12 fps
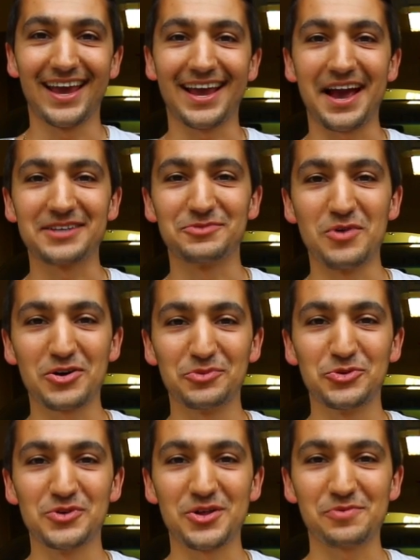Hey guys, and
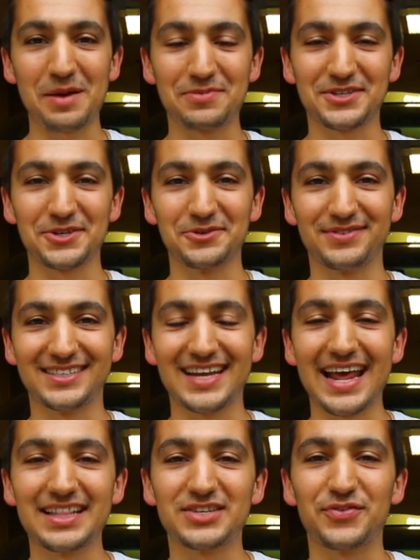welcome to another episode.
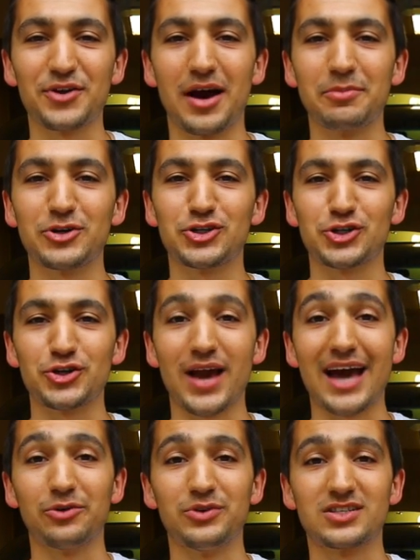Today in this video, I'm going to show you
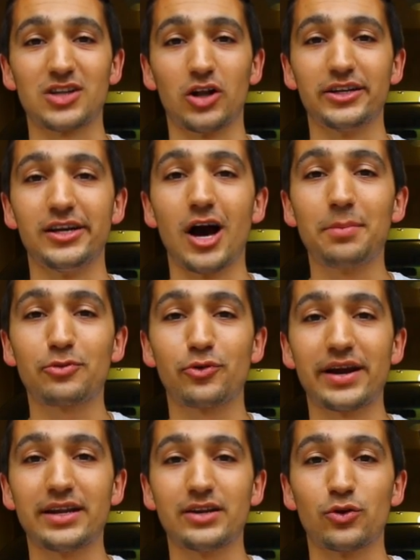how to install an
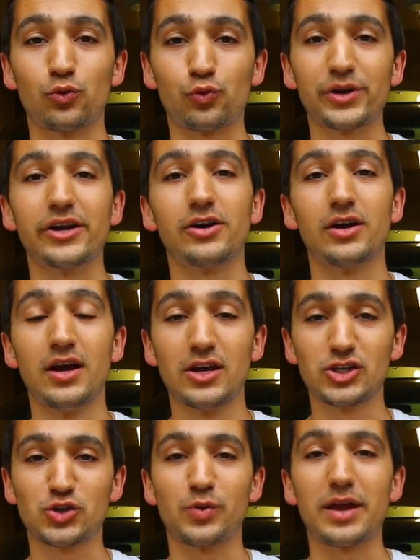upgraded rear
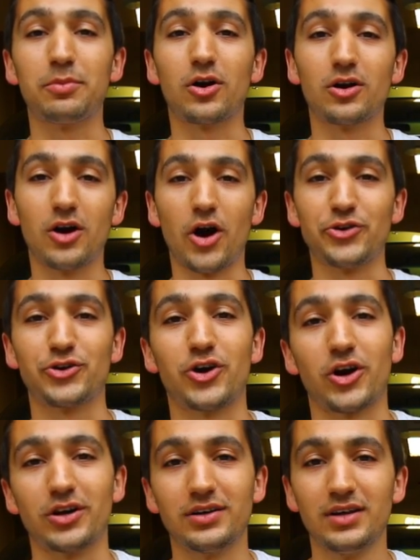sway bar on your
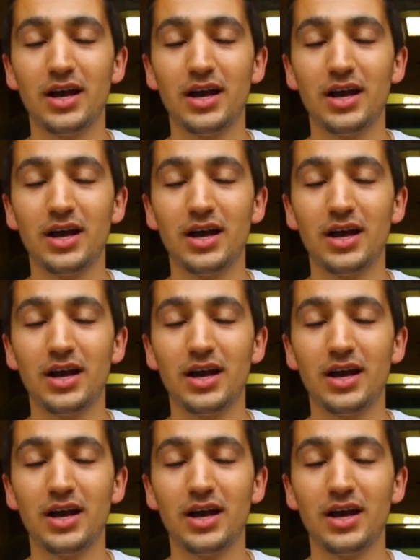car.